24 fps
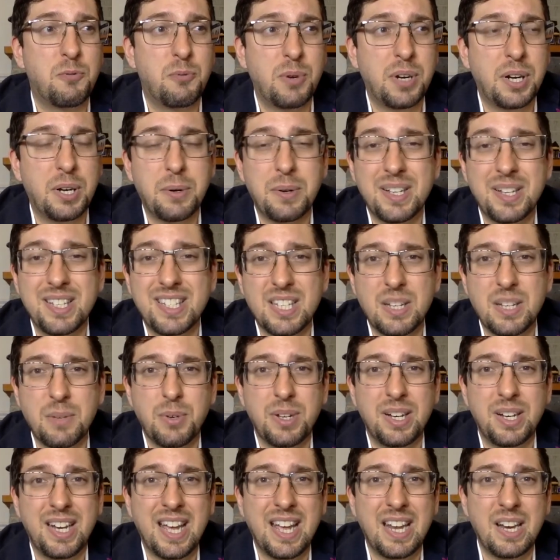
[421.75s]
fragrance
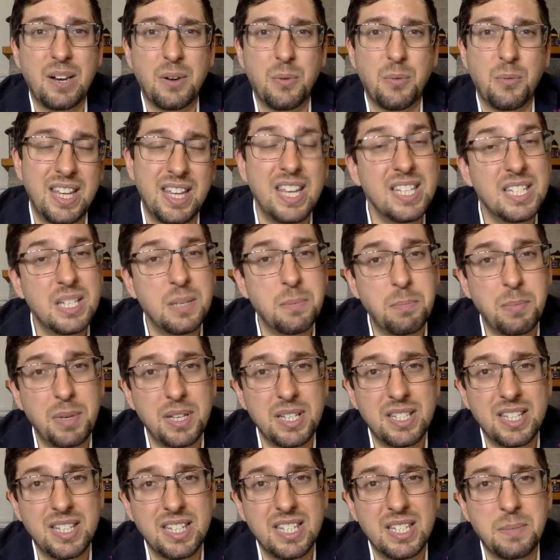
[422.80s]
someone that is a
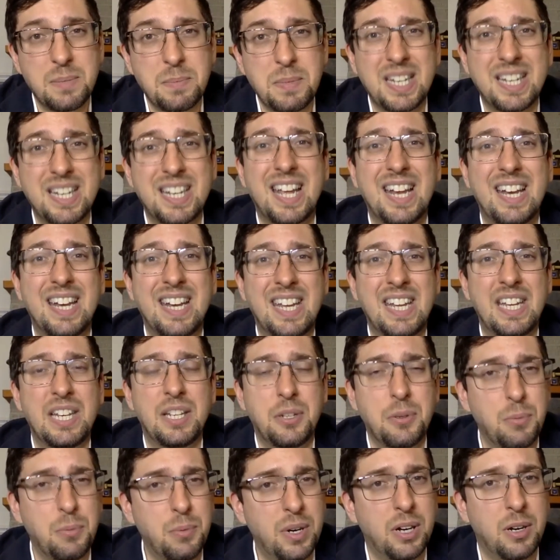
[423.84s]
businessman that need
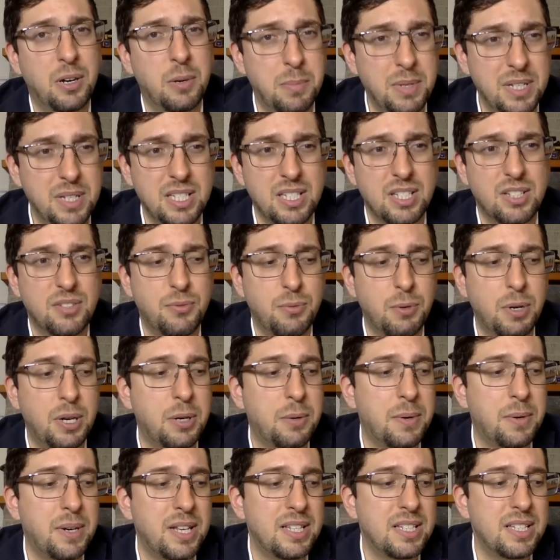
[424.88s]
to wear a business
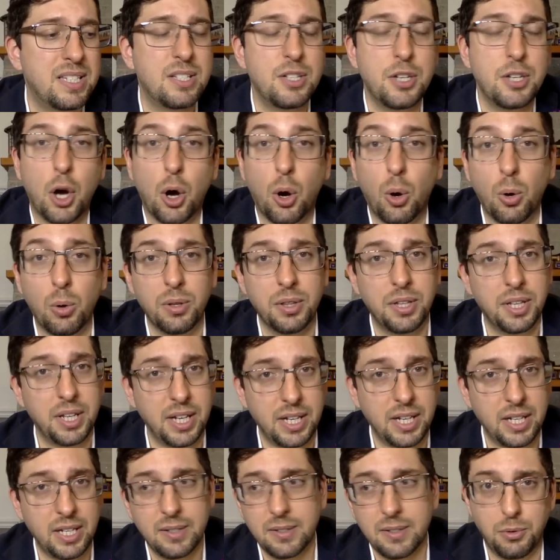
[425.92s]
fragrance the whole
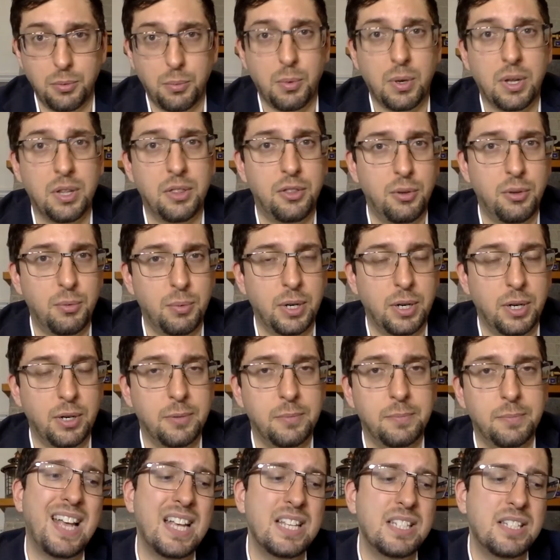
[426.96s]
day would want to wear.
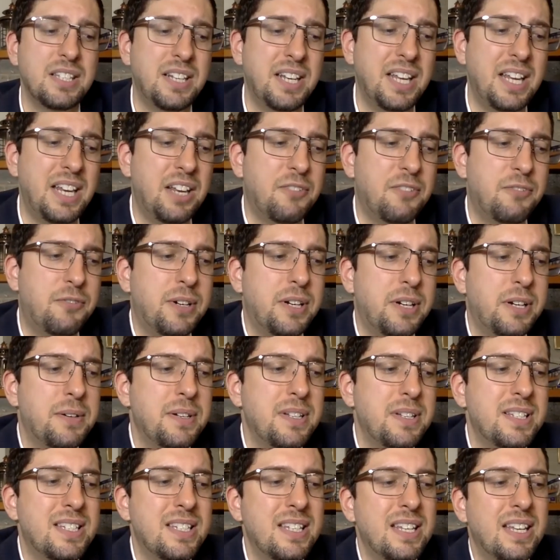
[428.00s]
As a dating
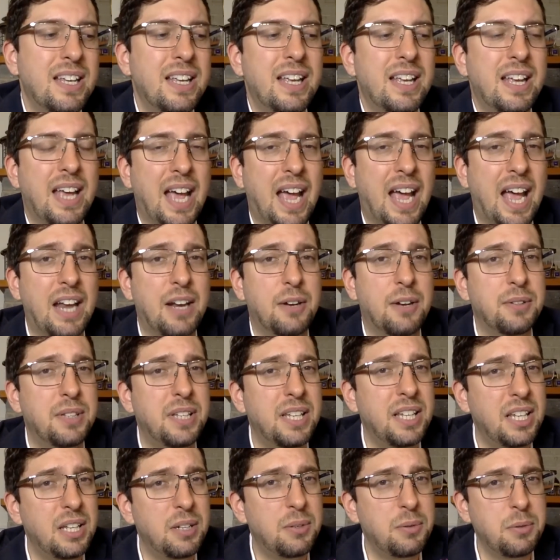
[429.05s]
fragrance, I don't
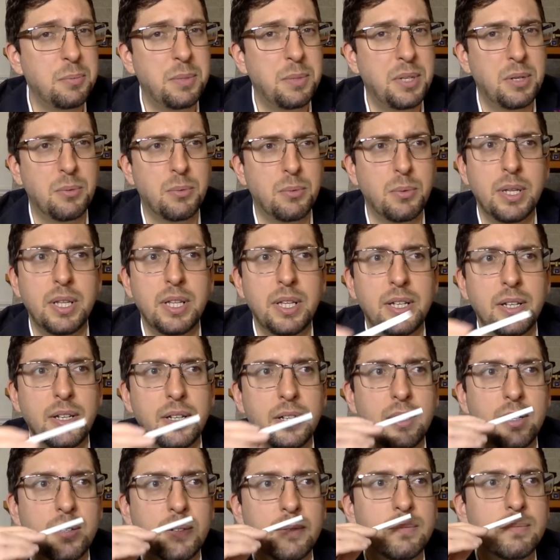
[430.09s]
think it will be really
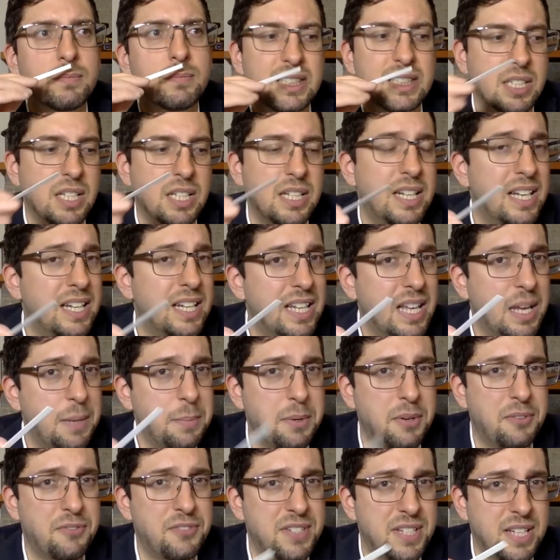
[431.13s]
good. It's not that type
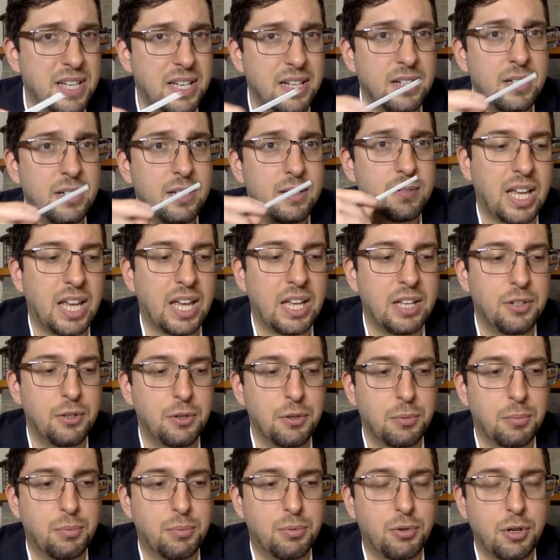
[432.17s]
of scent, and
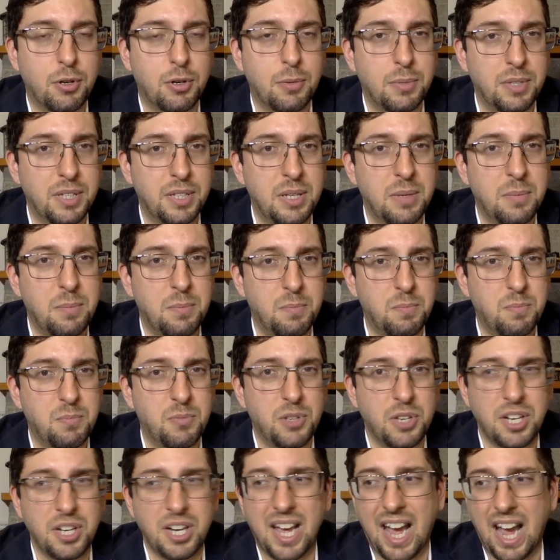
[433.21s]
you're probably
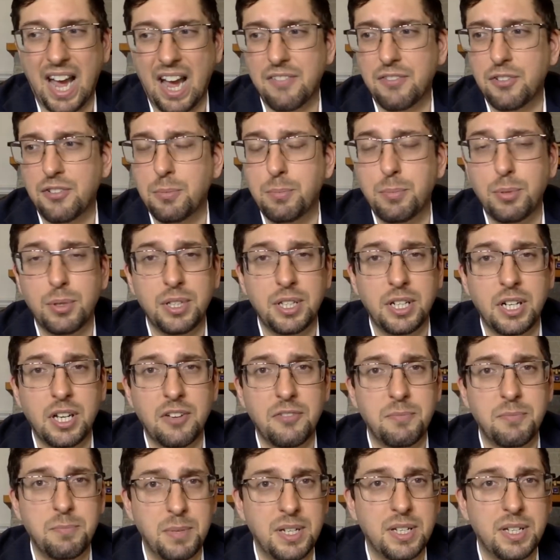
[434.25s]
gonna have to pull it
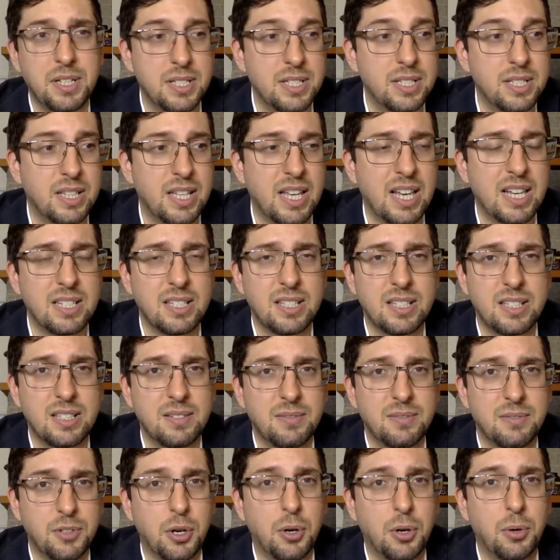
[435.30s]
off because it lasts
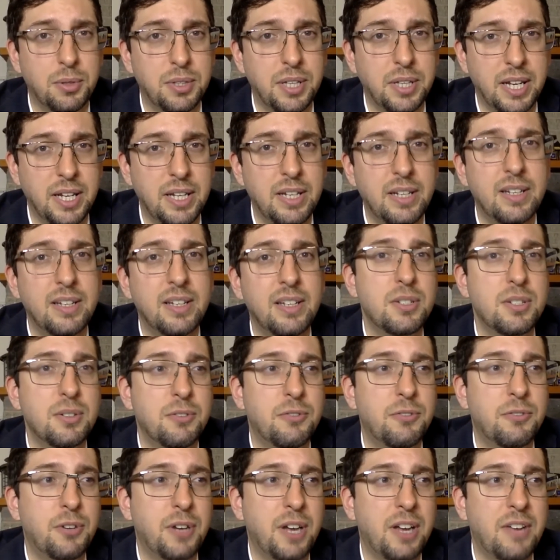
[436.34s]
the whole day. So
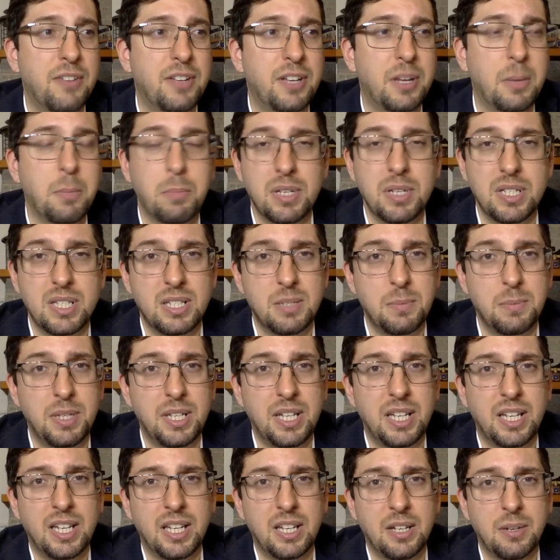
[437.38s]
if you're having a business
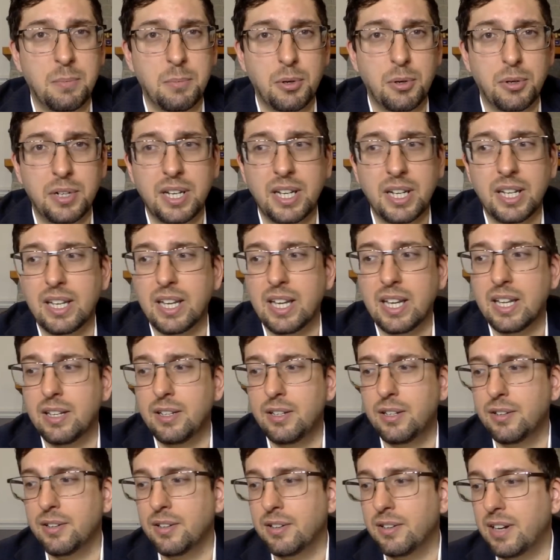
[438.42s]
meeting in the morning and
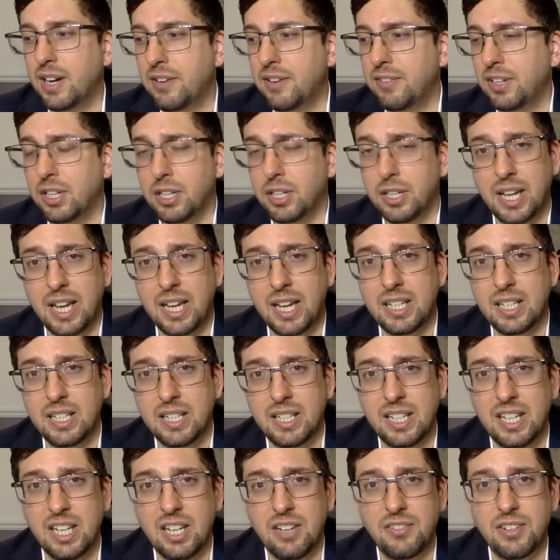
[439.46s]
you're having a date in
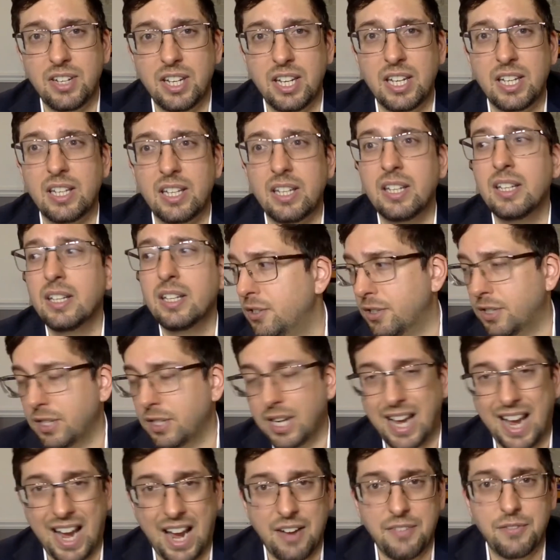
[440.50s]
the evening, you're gonna
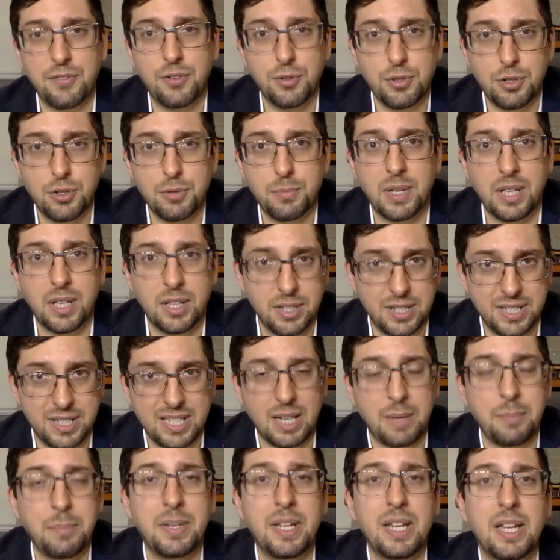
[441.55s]
have to smell the
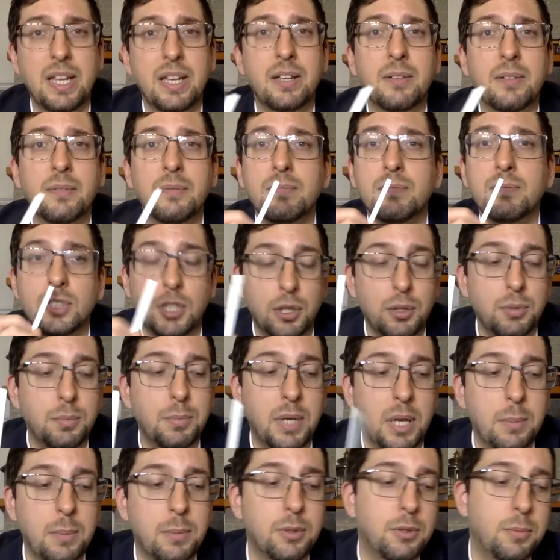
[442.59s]
same thing. So you'll
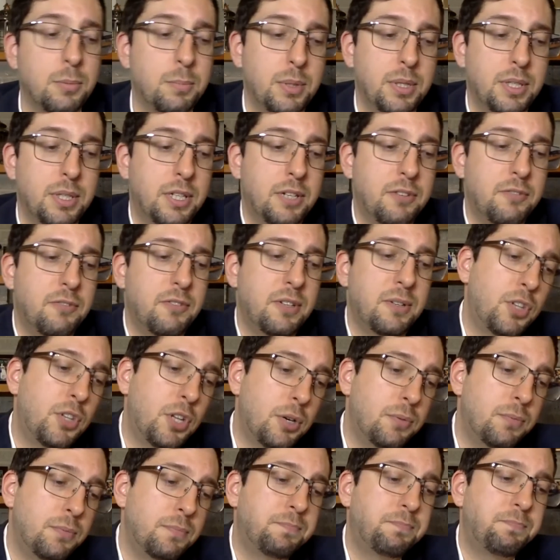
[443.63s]
be able to pull it off,
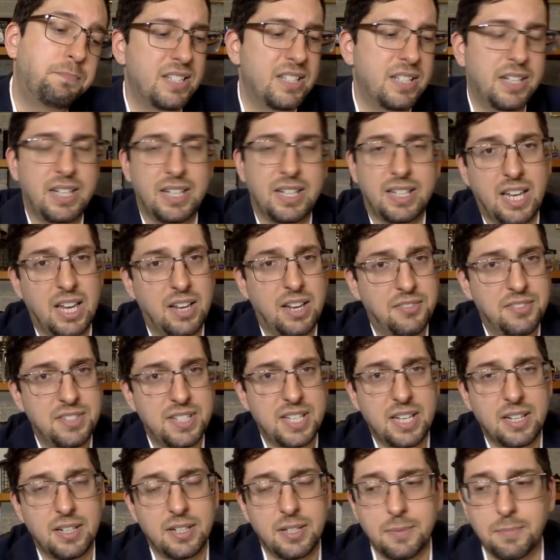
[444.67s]
though it's not that kind of
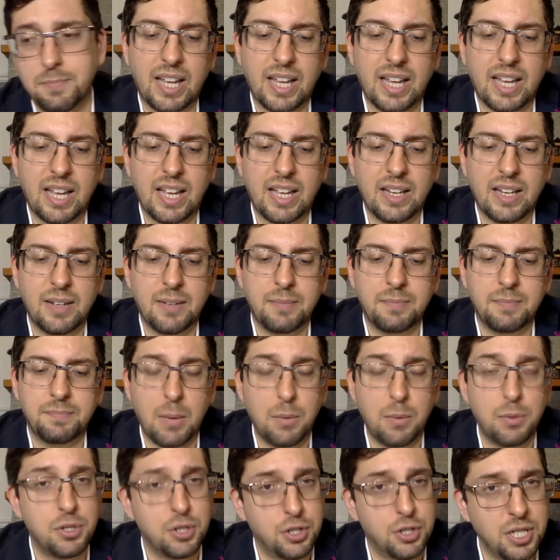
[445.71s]
scent. And I
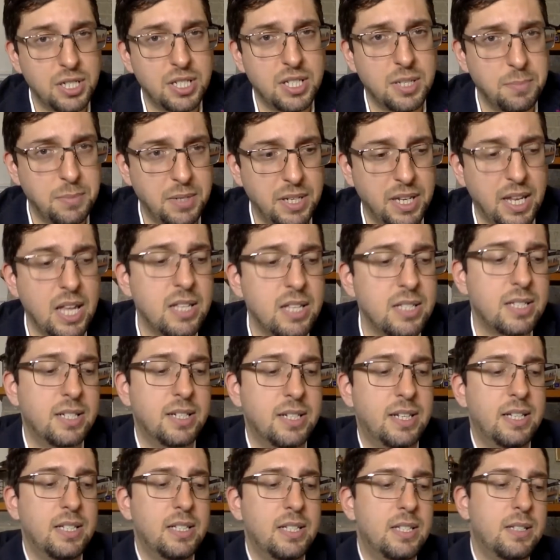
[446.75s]
would suggest something else in
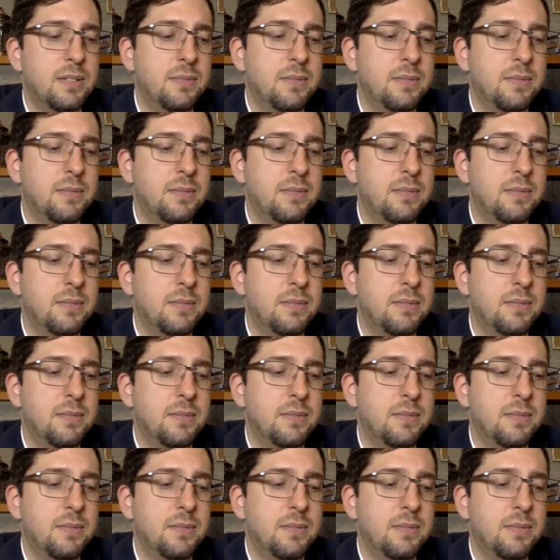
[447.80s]
this,